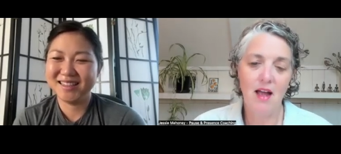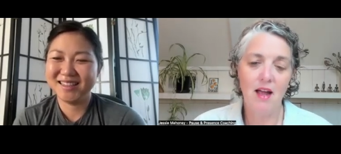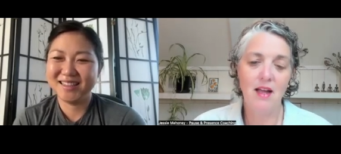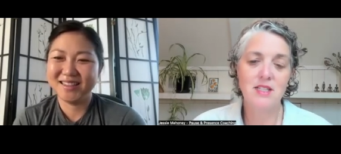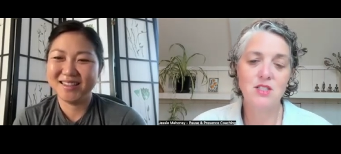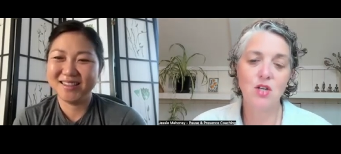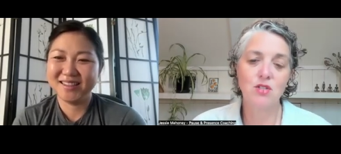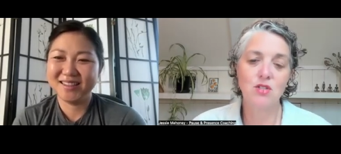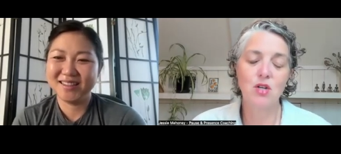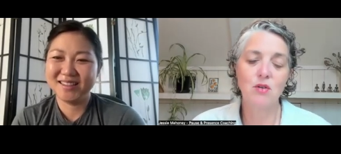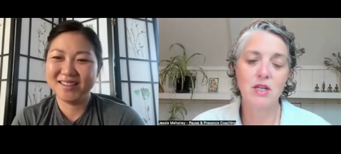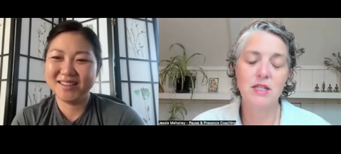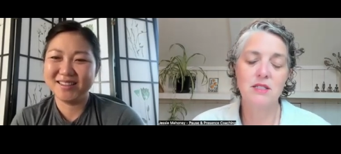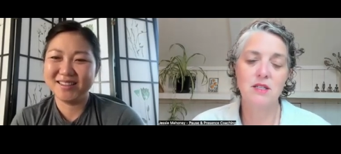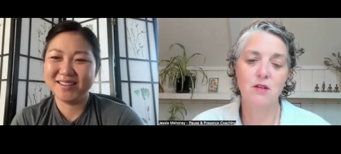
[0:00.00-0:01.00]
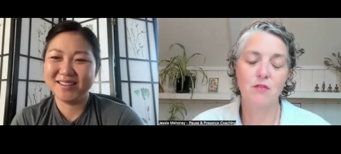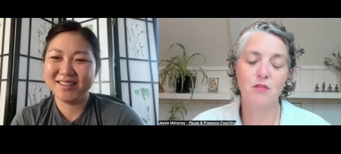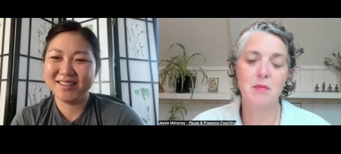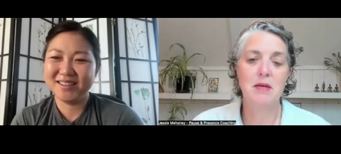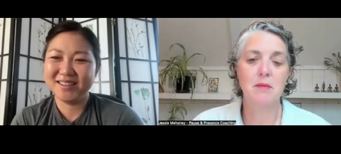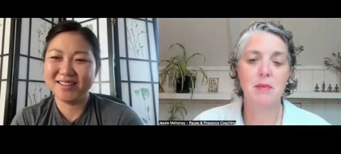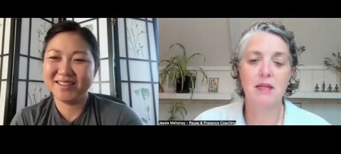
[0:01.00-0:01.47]
Speaker 1: it's also easier for
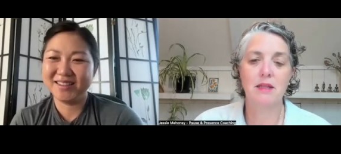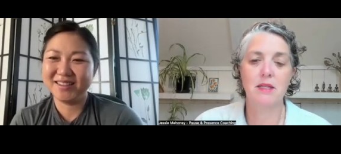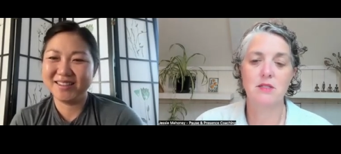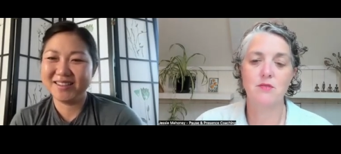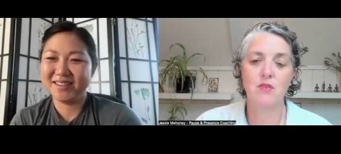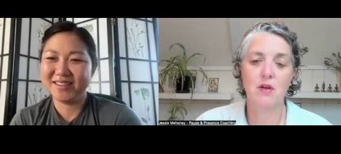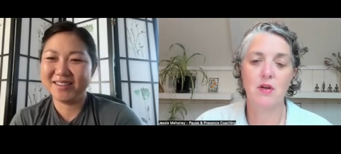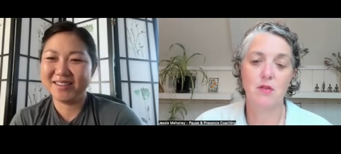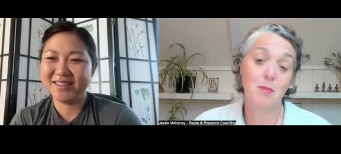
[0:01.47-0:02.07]
me to buy things for other